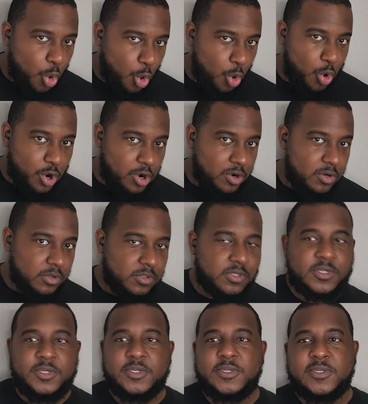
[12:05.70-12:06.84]
or
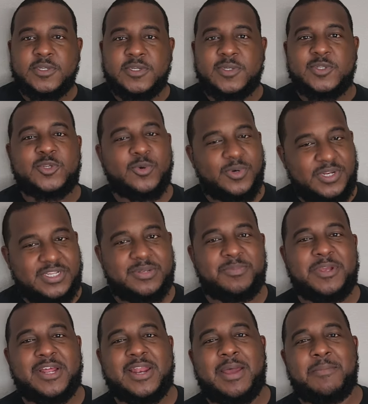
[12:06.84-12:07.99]
Tua needs to
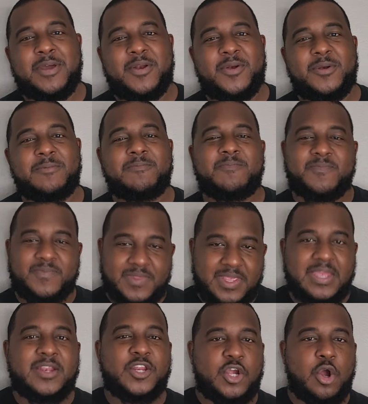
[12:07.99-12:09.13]
be a lot better
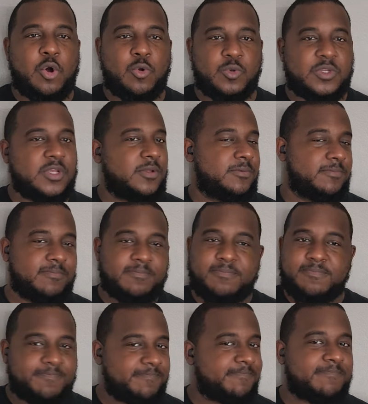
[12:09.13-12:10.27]
in the cold.
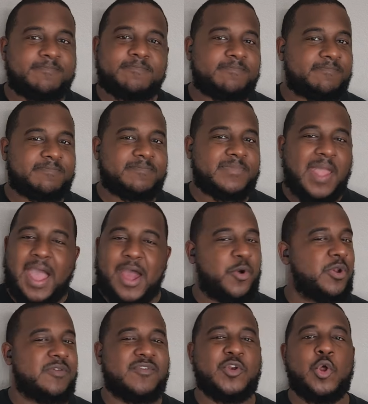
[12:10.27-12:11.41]
I
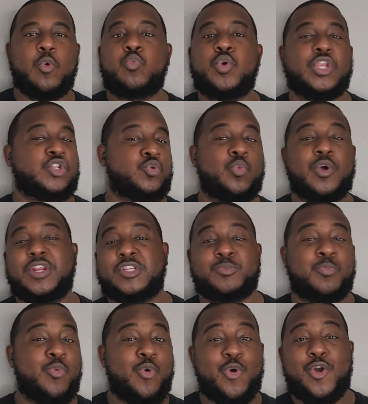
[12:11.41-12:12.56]
don't even know which one is
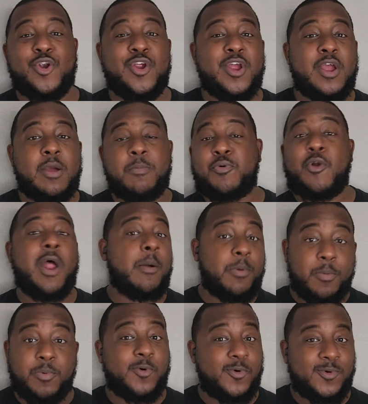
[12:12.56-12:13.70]
more
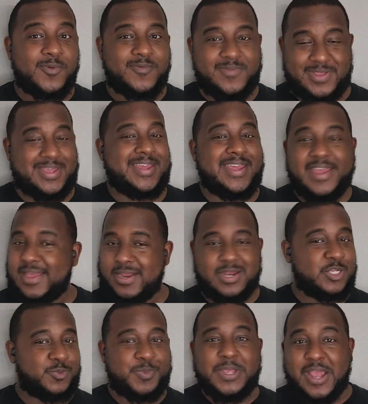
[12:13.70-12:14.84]
probable.
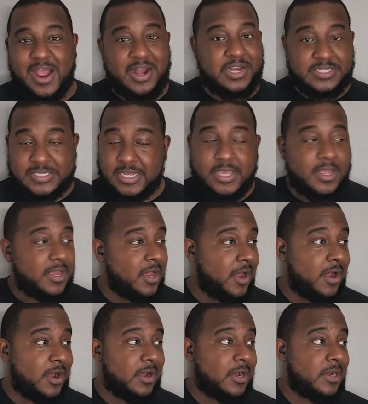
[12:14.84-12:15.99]
Let's be honest.
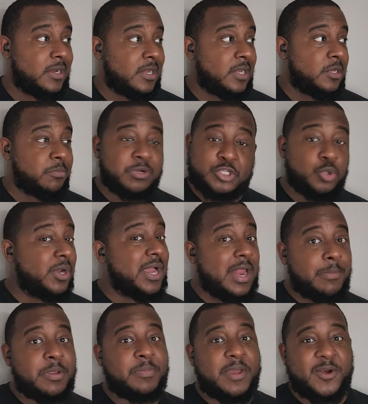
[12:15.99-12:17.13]
But Tua
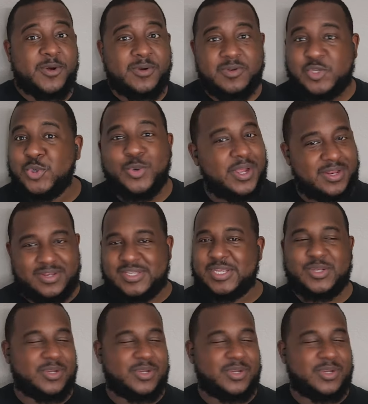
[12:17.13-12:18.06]
got to be better. Tua,